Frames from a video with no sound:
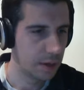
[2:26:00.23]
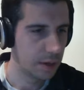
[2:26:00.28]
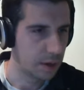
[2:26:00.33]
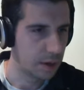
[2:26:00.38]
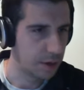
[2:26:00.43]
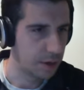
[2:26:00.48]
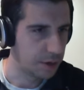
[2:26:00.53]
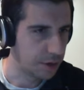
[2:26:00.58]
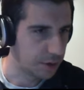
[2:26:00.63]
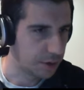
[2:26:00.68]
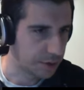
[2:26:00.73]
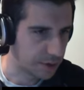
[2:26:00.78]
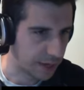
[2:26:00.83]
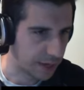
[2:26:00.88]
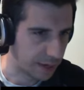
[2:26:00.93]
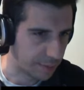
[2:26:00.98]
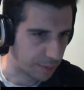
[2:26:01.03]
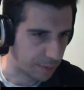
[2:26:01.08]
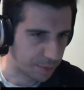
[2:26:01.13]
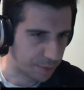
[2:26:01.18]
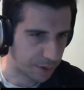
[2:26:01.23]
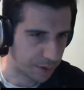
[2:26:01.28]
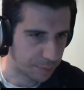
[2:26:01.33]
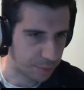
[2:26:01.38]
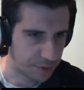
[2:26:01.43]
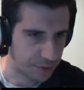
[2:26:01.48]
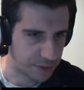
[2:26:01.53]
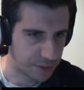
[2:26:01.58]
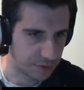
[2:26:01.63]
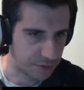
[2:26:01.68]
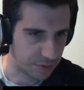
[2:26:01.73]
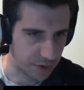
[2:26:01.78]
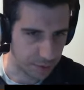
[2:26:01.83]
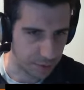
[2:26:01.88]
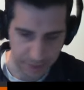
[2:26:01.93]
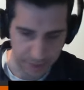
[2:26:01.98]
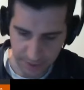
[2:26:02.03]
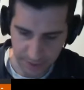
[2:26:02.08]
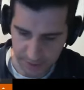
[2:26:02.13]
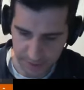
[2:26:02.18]
Oh no, okay, my breakpoint's in the wrong
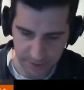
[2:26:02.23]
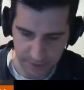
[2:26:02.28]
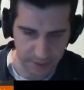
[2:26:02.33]
place.